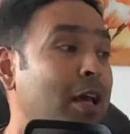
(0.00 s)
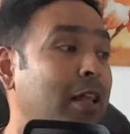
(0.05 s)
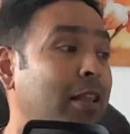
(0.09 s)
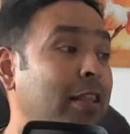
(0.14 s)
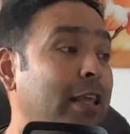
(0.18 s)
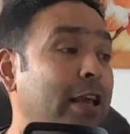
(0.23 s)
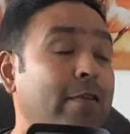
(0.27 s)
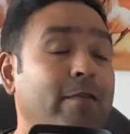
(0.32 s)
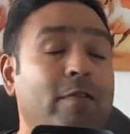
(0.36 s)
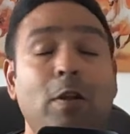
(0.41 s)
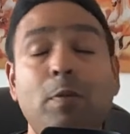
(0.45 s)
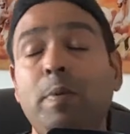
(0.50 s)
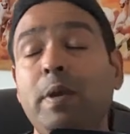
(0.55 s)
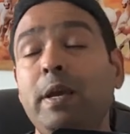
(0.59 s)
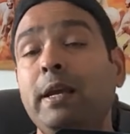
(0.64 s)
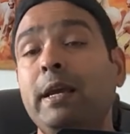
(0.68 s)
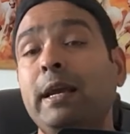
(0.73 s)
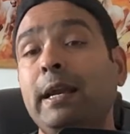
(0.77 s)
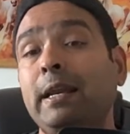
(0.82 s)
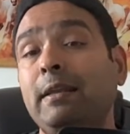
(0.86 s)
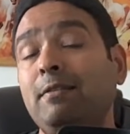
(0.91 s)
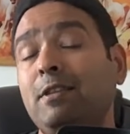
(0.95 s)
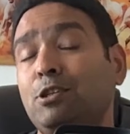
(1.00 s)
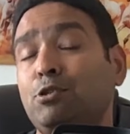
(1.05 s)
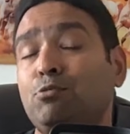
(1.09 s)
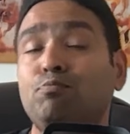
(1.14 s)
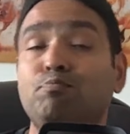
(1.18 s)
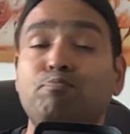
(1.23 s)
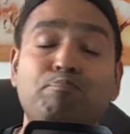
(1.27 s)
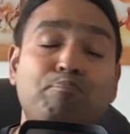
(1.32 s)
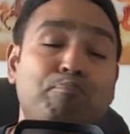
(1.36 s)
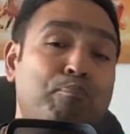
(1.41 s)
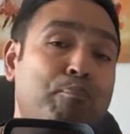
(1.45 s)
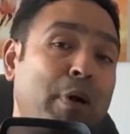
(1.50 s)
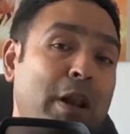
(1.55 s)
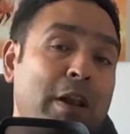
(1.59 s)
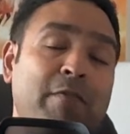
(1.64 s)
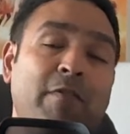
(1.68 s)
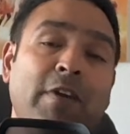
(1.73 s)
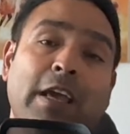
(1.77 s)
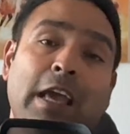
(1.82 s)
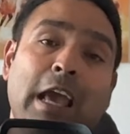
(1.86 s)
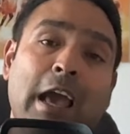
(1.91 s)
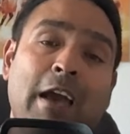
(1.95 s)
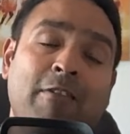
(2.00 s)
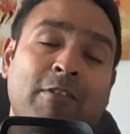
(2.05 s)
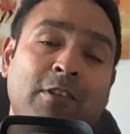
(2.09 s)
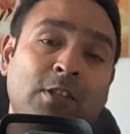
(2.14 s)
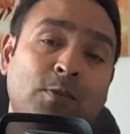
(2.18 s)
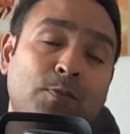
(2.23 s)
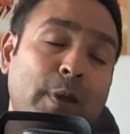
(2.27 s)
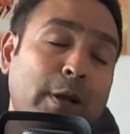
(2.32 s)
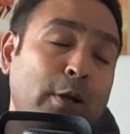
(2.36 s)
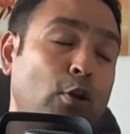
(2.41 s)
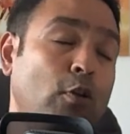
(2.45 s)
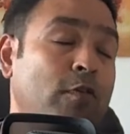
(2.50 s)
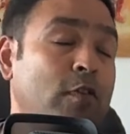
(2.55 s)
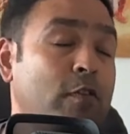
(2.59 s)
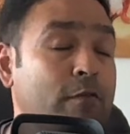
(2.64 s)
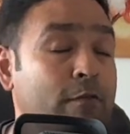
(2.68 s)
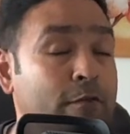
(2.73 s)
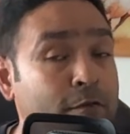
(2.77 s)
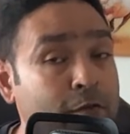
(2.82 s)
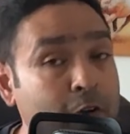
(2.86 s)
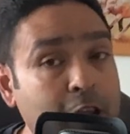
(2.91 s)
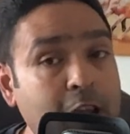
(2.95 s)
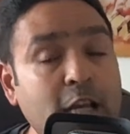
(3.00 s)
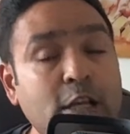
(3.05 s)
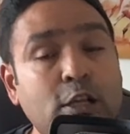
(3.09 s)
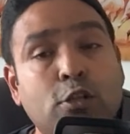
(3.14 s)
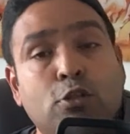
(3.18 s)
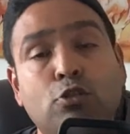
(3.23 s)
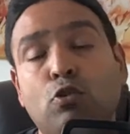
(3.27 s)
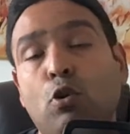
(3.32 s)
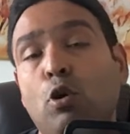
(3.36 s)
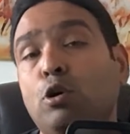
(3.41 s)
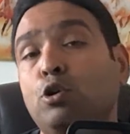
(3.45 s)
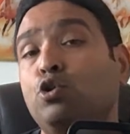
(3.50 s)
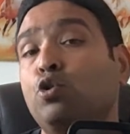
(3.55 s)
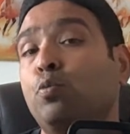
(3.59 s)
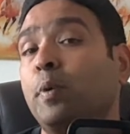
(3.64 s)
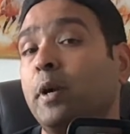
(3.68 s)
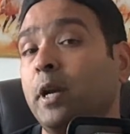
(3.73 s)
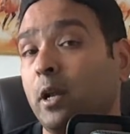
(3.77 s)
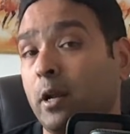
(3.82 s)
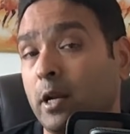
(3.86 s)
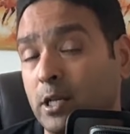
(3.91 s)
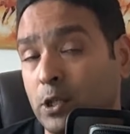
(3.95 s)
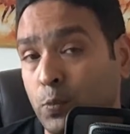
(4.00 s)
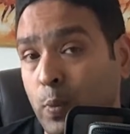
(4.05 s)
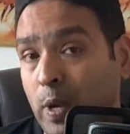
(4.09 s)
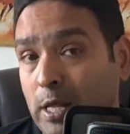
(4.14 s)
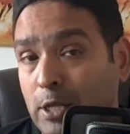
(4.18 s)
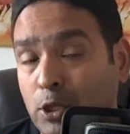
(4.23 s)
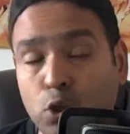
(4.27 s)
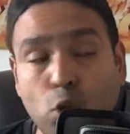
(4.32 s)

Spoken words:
they will be getting this benefic aspect of a very strong Jupiter as well.